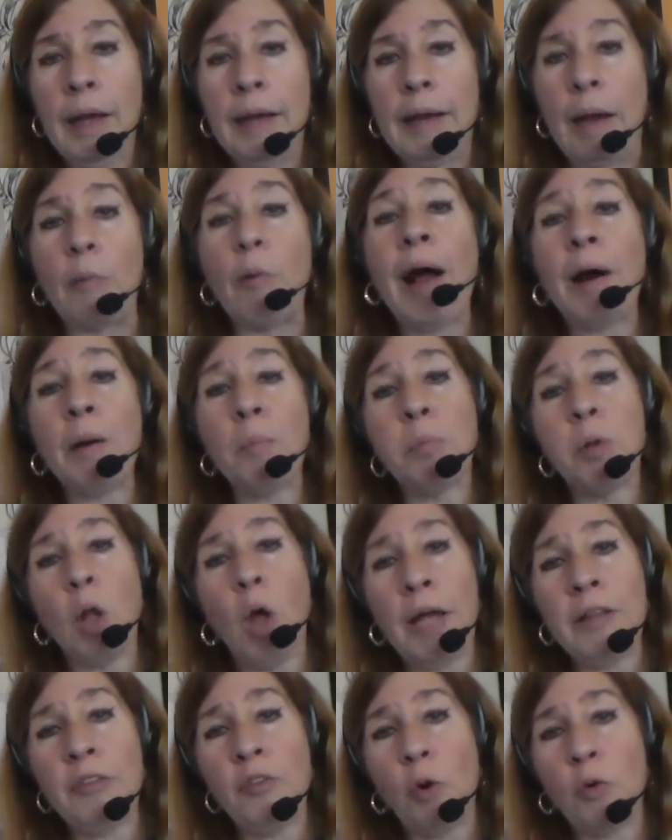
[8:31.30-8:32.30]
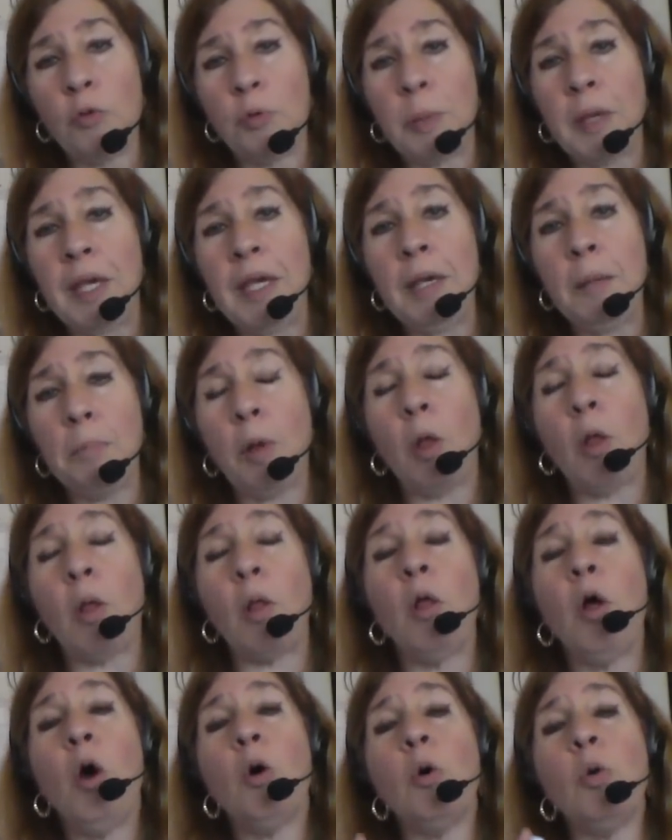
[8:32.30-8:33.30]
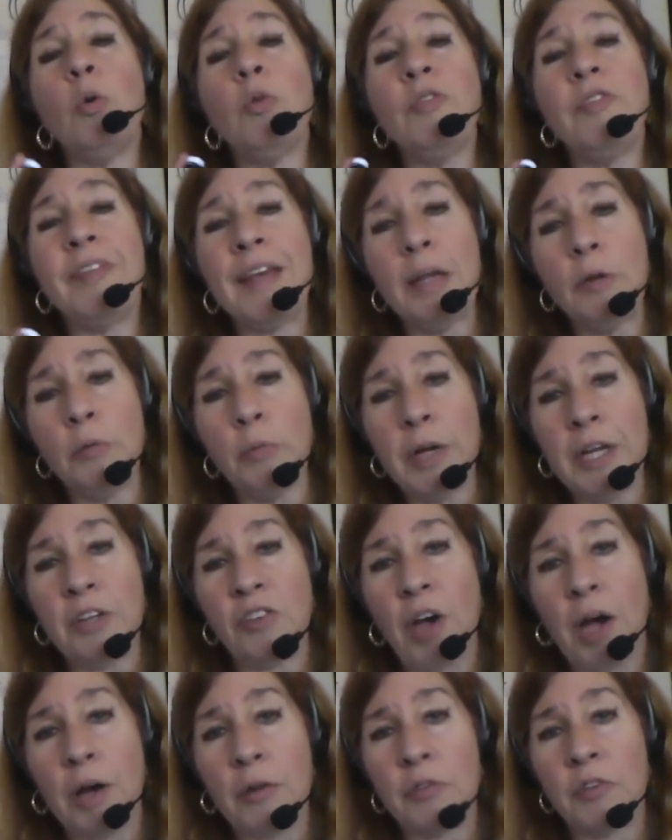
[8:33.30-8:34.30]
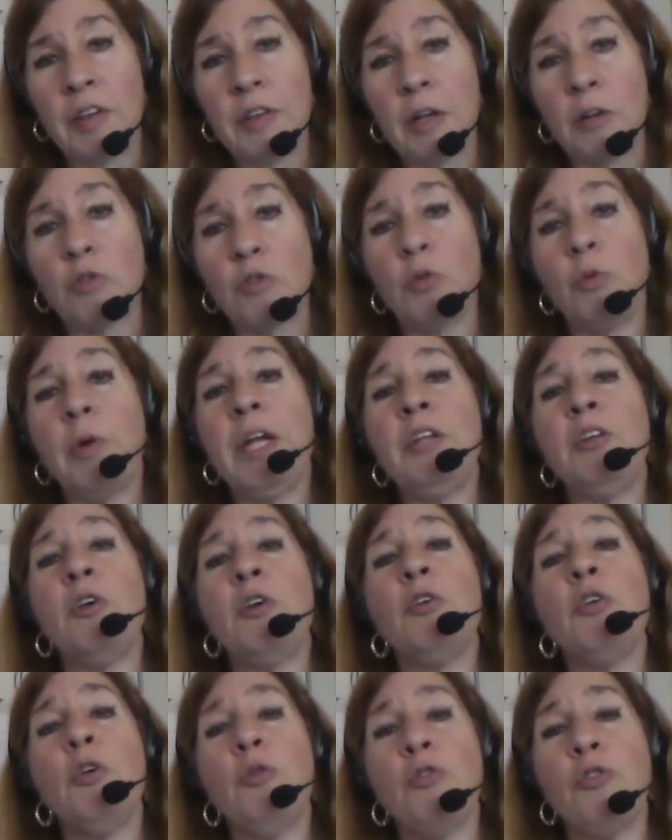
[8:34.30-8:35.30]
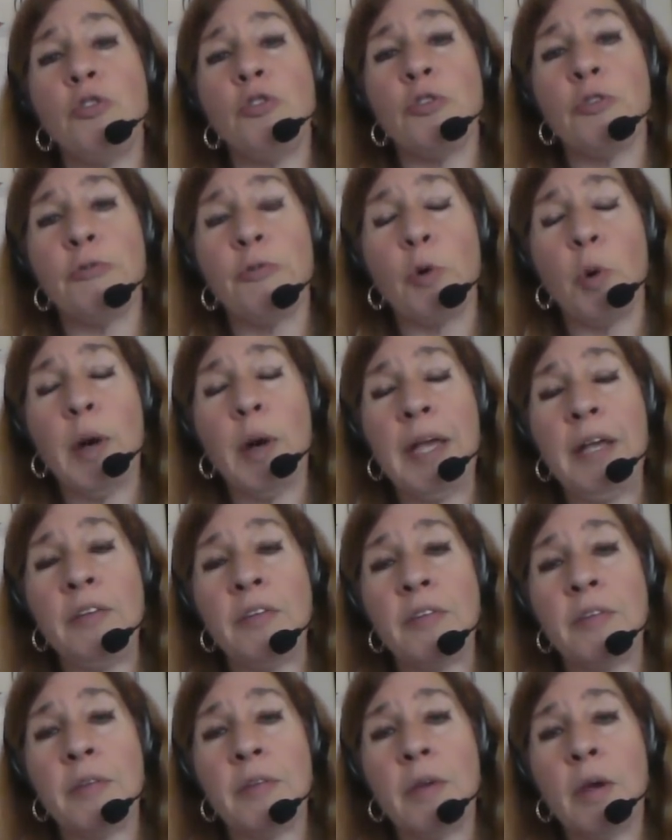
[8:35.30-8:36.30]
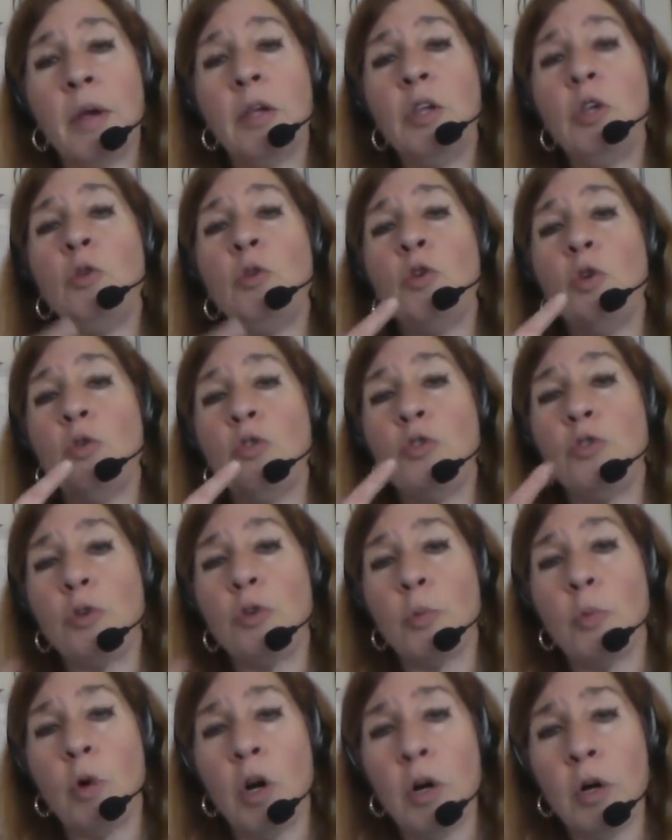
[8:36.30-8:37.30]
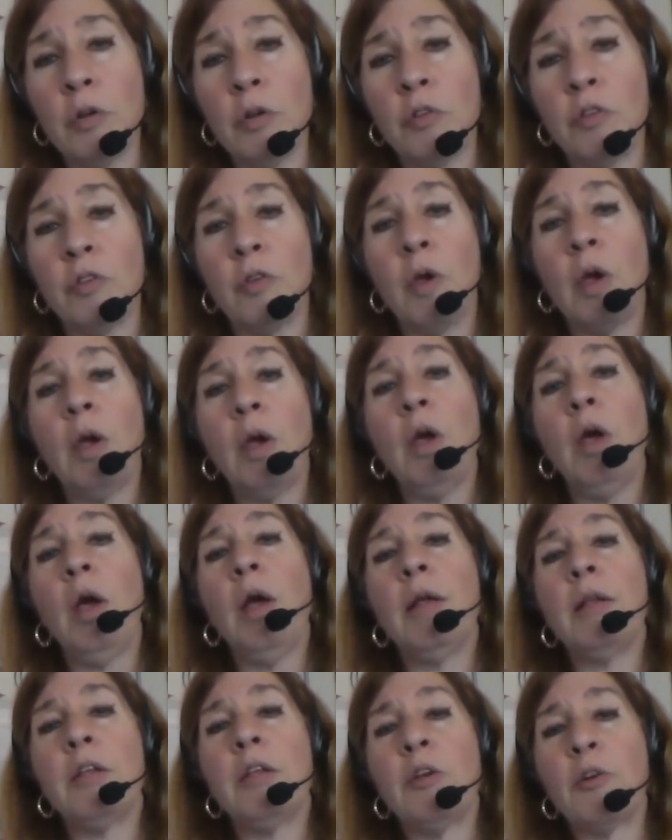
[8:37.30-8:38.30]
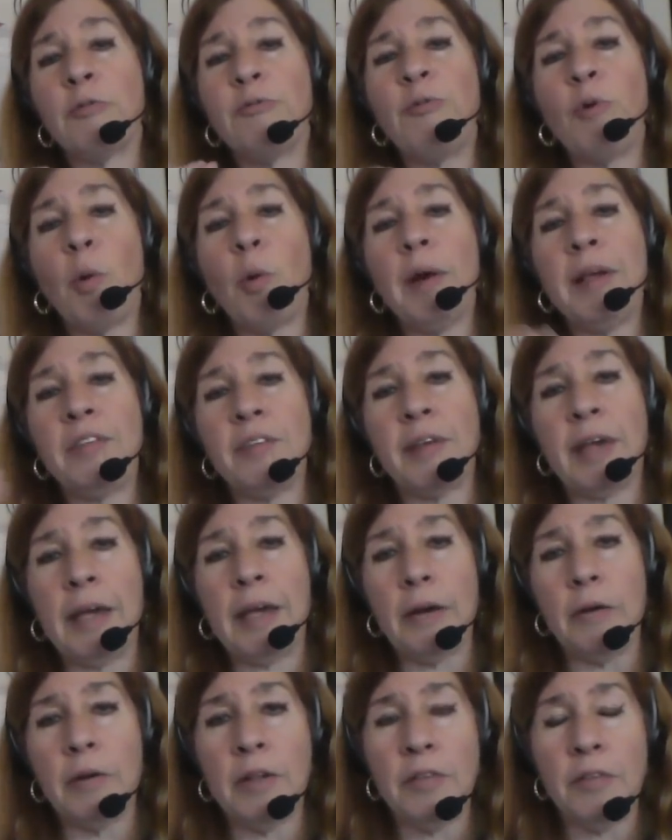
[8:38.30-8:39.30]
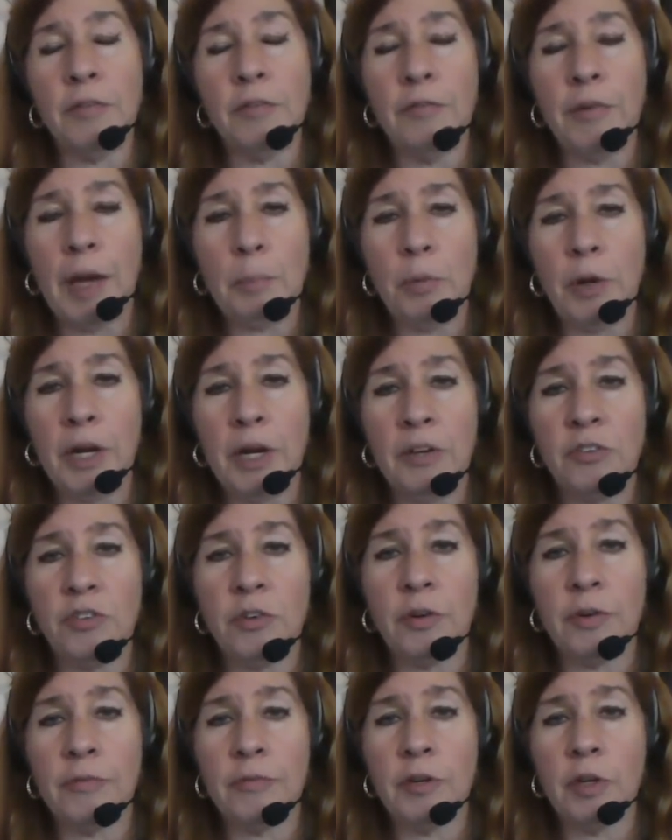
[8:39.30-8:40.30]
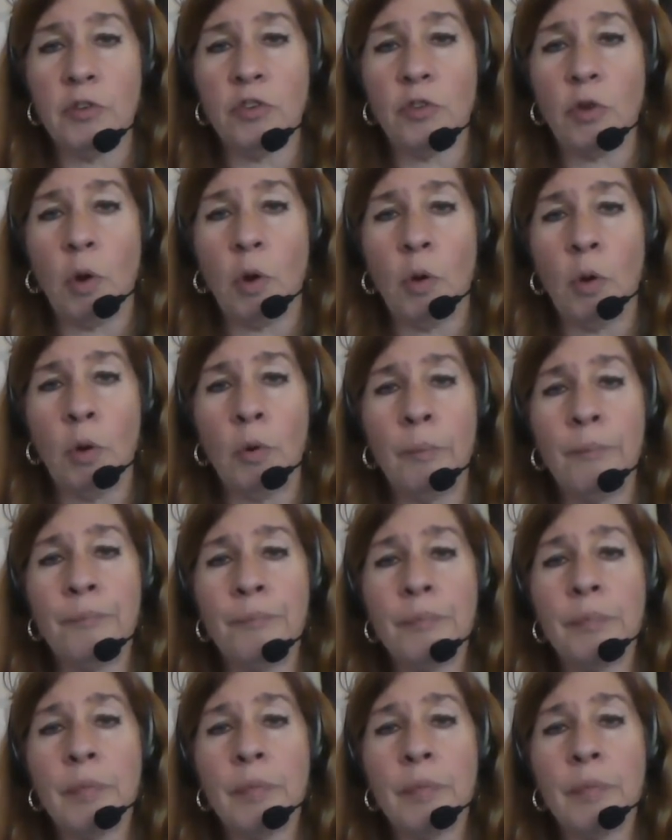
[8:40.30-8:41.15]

Now, I want to applaud those people who did reach out to their twin. You used your voice, you used your words. Your voice carries the vibration of your soul.